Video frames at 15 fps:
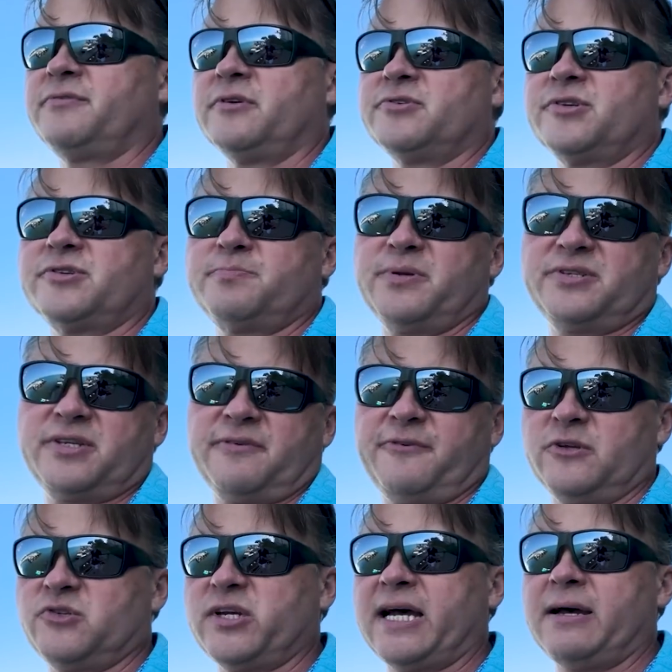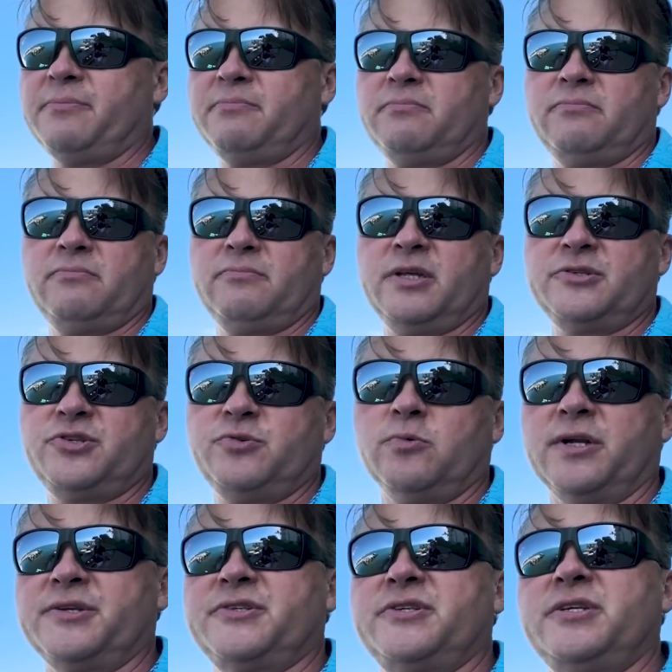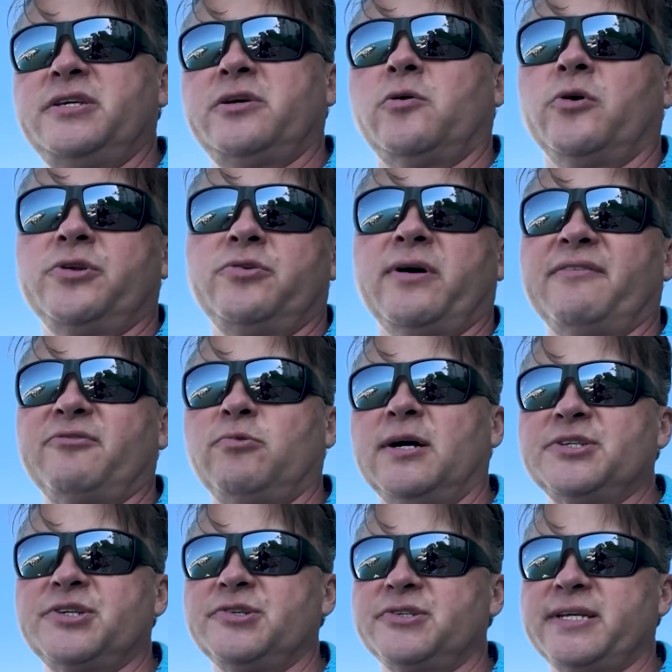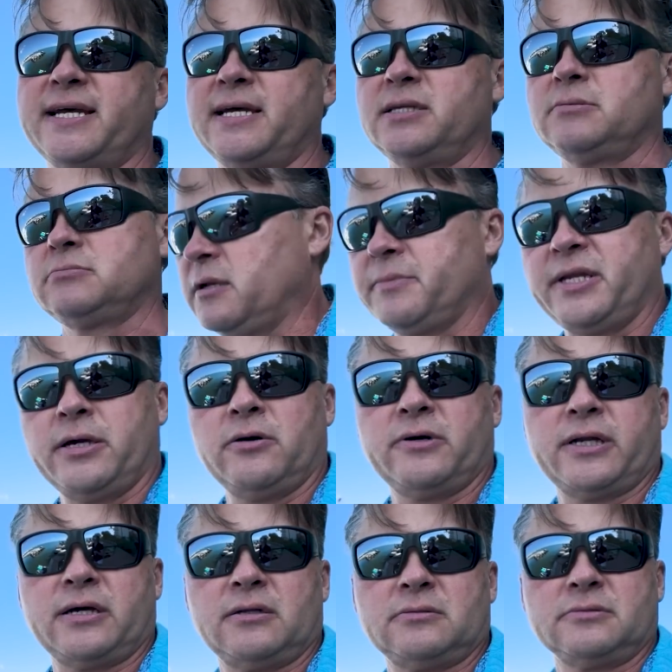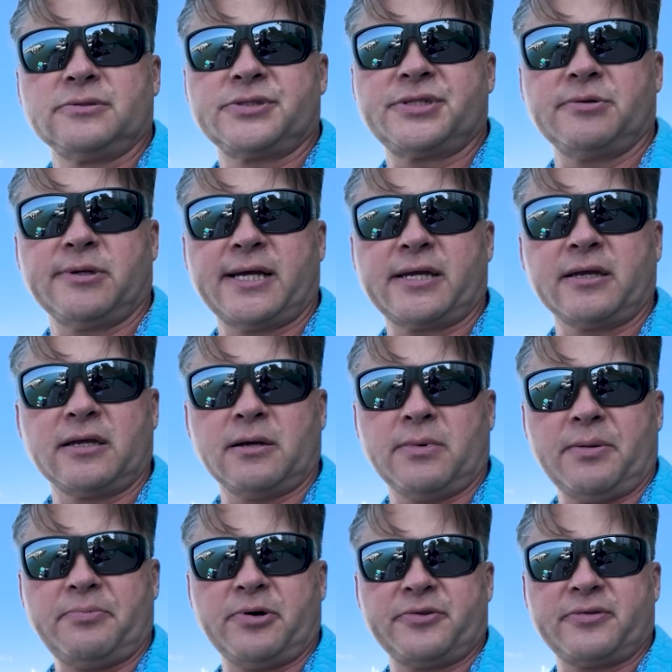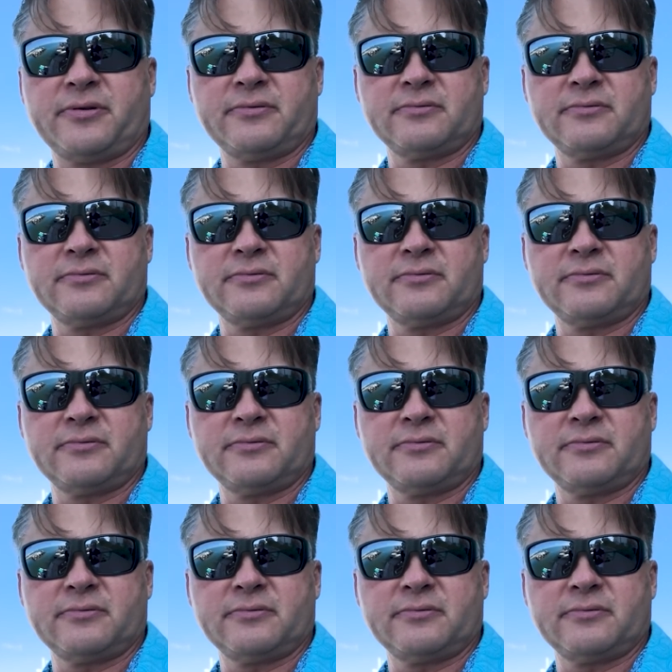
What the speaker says: If there's a specific job that you want to see or you have questions on, let me know and I'll see what I can come up with.